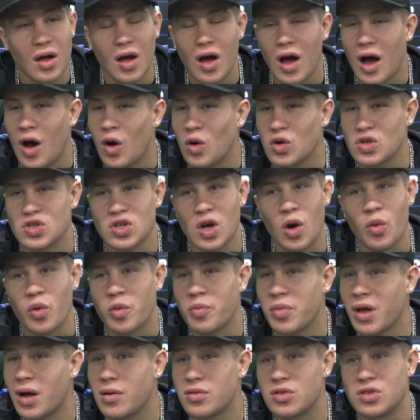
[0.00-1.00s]
I
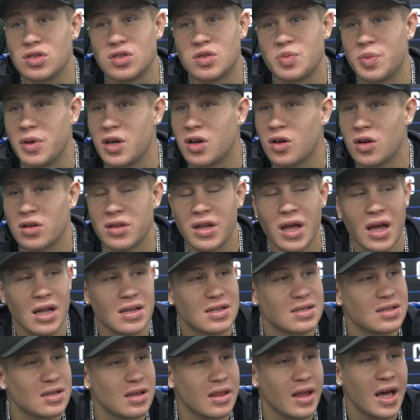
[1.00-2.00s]
wouldn't be able to speak on
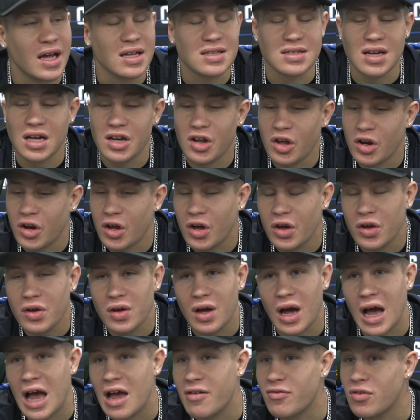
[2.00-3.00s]
that. That I don't know.
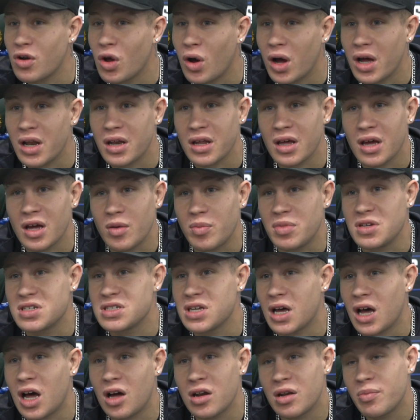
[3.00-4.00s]
I have no idea.
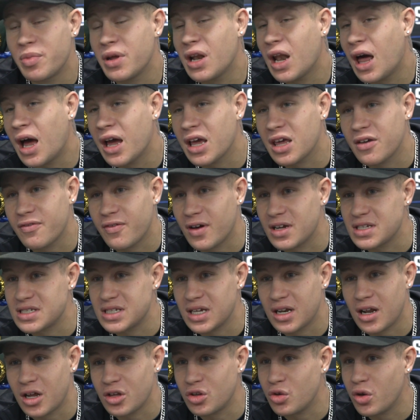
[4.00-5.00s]
I'd be lying if I
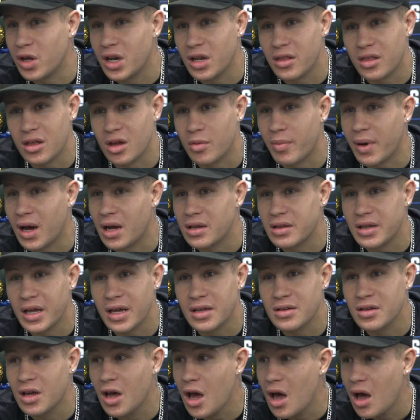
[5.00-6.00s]
said I knew anything about
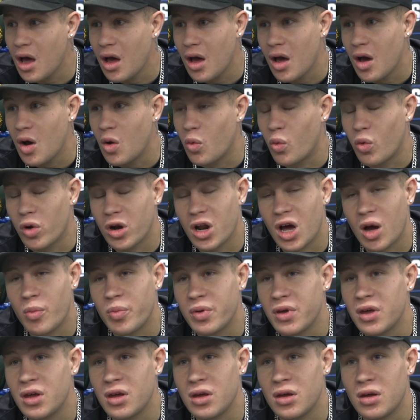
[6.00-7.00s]
that. Would I
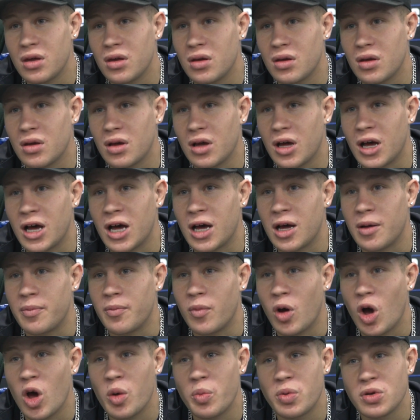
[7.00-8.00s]
be
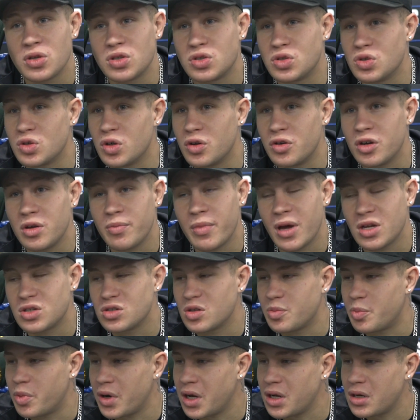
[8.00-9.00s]
open to a rematch
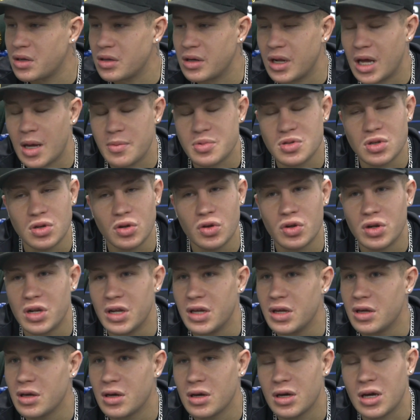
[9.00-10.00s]
with Brandon?
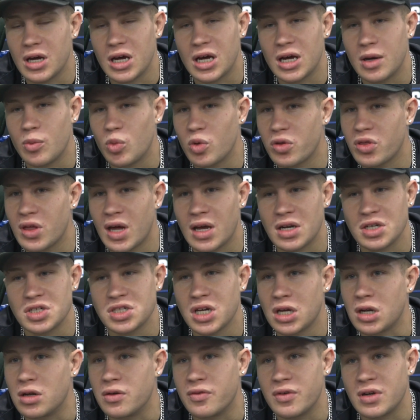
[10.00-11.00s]
Absolutely, without a
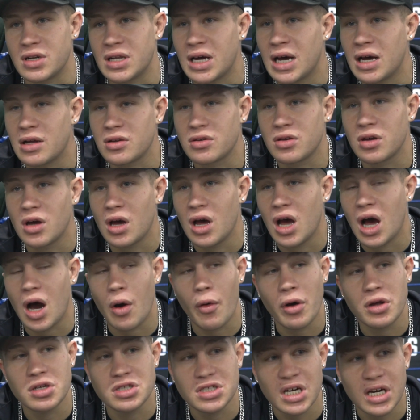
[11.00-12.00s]
shadow of a doubt. I
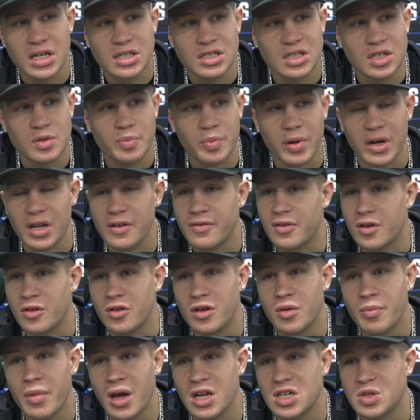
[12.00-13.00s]
won't chase it, but if the
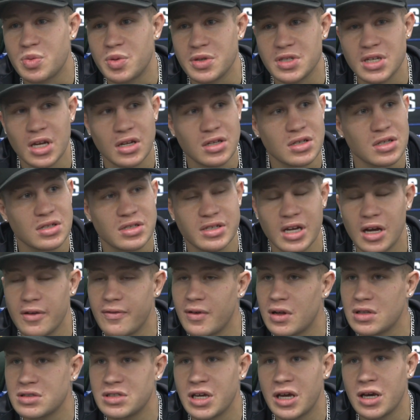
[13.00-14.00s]
rematch presents itself,
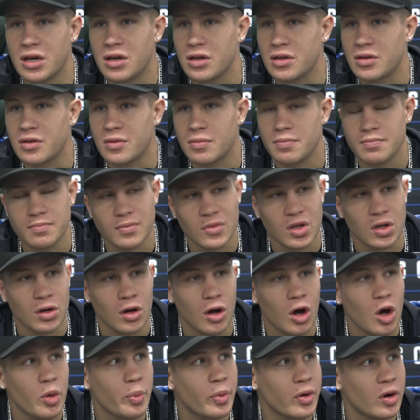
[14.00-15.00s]
I'll take it.
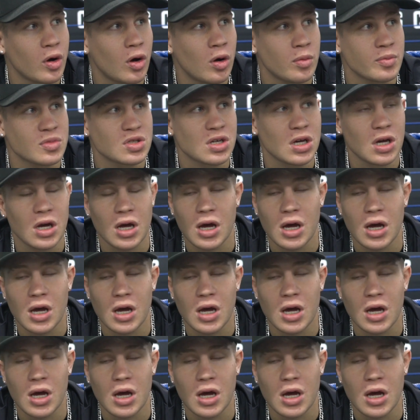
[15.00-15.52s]
Open arms.